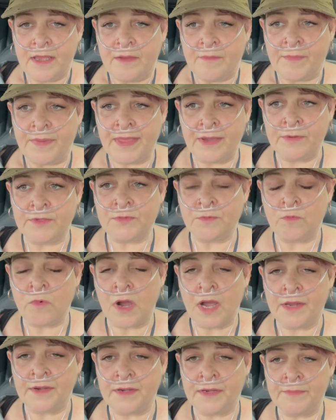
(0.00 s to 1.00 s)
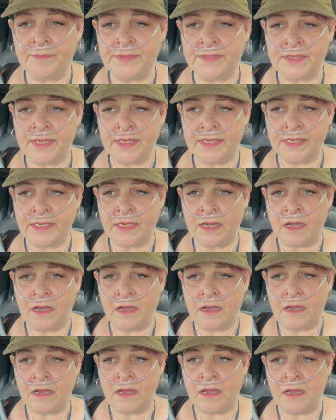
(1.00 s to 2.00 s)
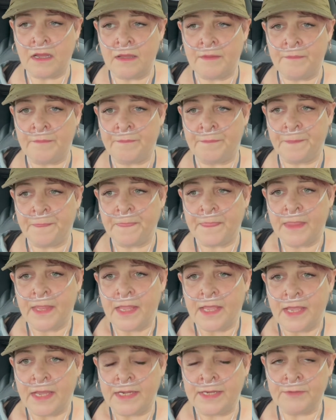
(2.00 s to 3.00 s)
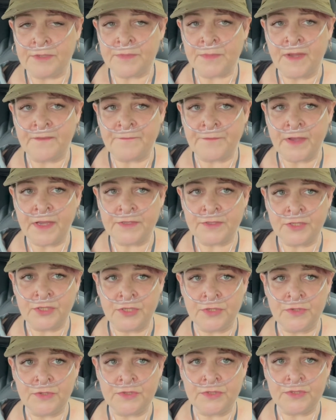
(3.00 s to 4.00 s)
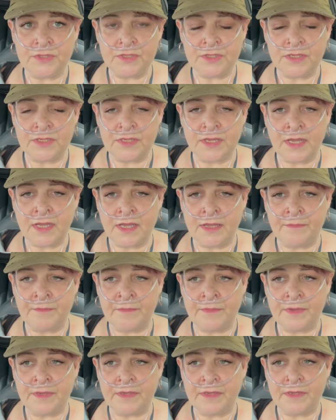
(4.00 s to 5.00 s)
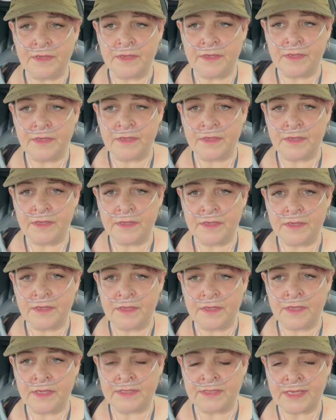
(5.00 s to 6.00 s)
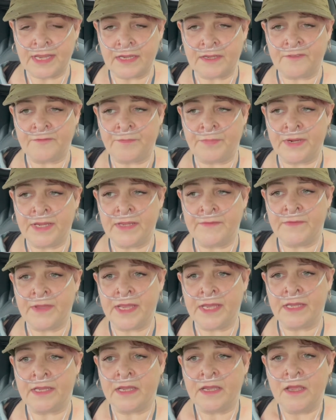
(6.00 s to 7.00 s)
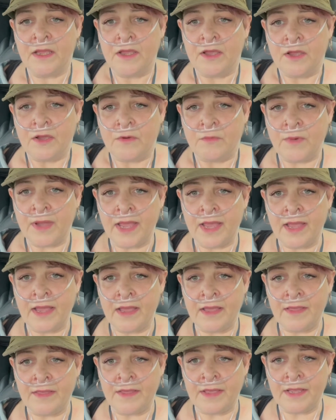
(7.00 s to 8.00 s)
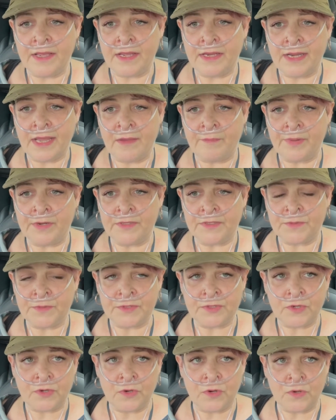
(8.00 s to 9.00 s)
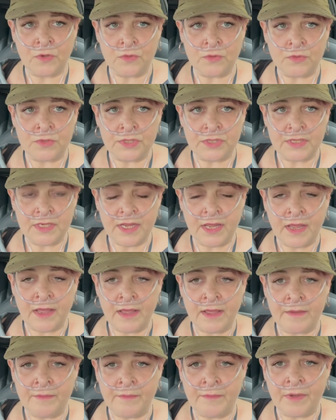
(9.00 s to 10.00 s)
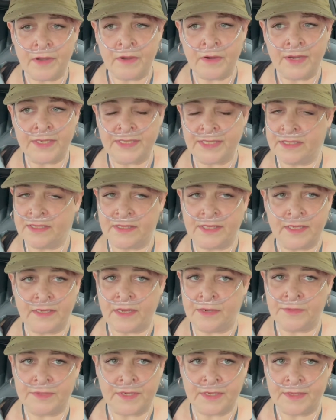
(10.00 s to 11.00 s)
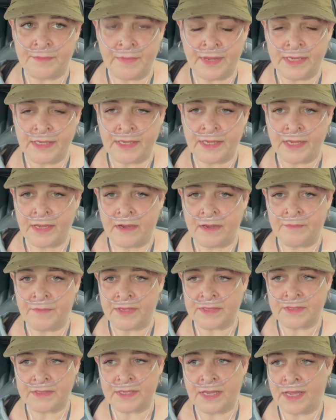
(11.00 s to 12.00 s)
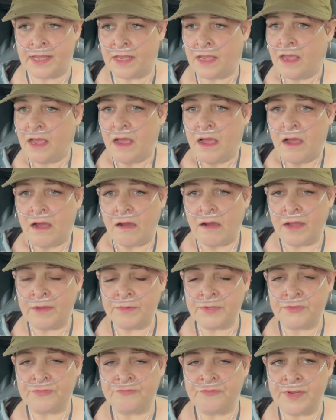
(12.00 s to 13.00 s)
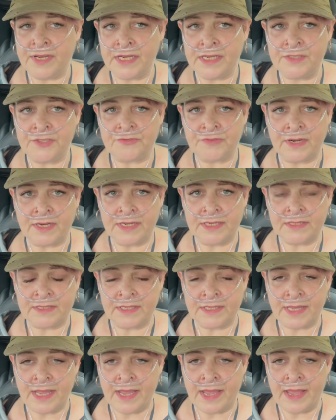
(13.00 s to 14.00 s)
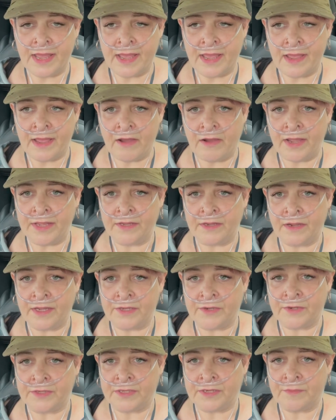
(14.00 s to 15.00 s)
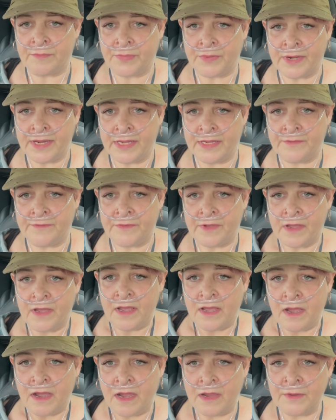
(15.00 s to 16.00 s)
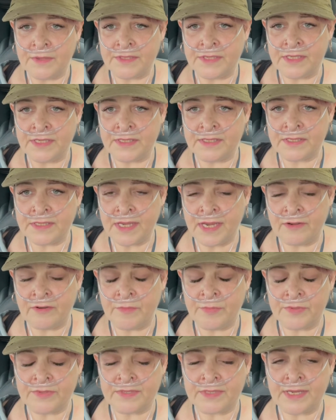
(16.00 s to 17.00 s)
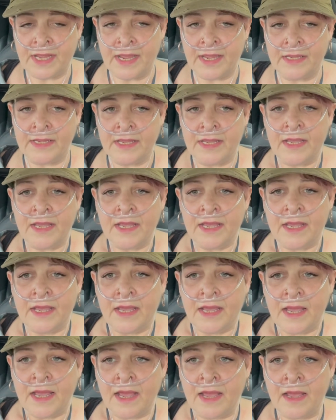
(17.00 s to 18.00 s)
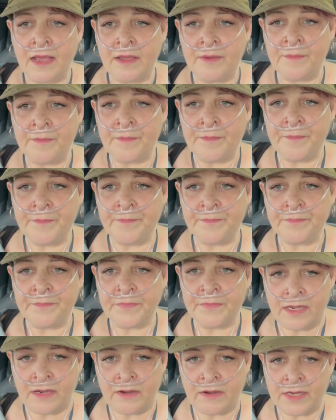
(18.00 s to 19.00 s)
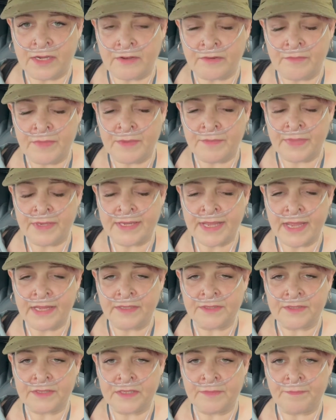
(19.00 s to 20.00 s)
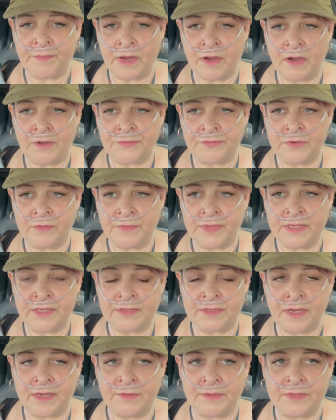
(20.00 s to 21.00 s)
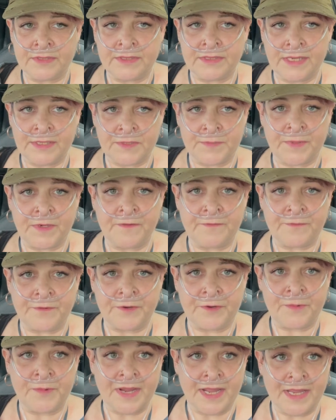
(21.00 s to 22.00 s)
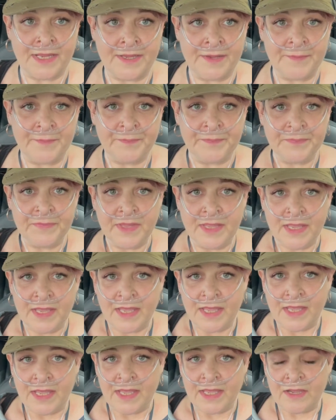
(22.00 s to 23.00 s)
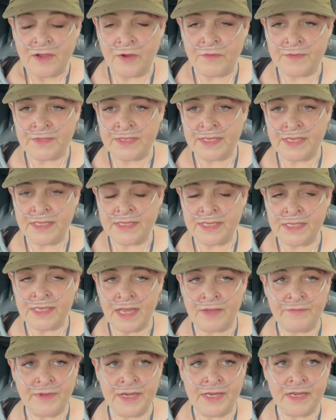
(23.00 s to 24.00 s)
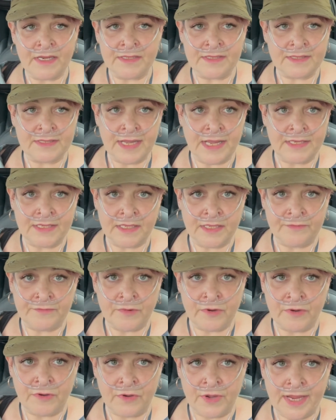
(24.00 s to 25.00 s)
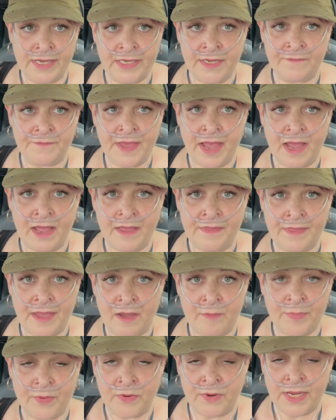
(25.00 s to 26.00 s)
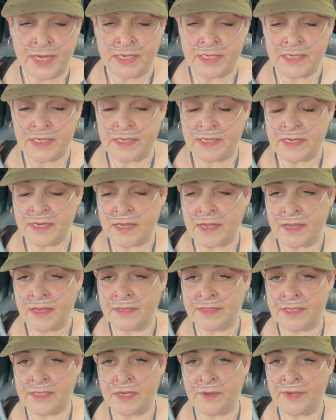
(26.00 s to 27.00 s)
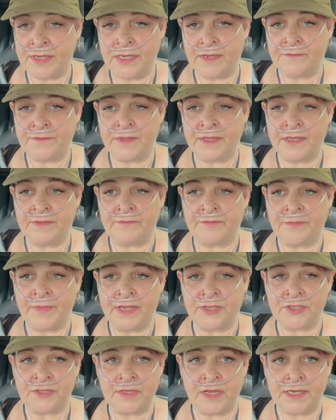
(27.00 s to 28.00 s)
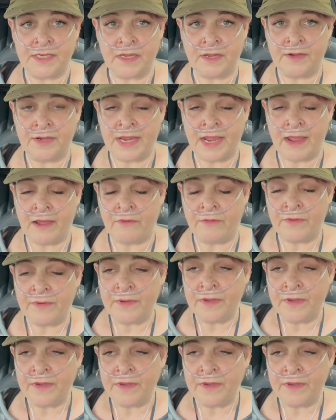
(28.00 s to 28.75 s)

But there was one in particular, and it was my first huge attack of breathing where an ambulance was called. I didn't think I was going to make it, I must say. I was really struggling to get air. I couldn't breathe. I was in a terrible state. I can remember getting to the bathroom because I was desperate for a wee. Obviously, didn't have any understanding of what or any of that at that point. I didn't know any of the information that I know now.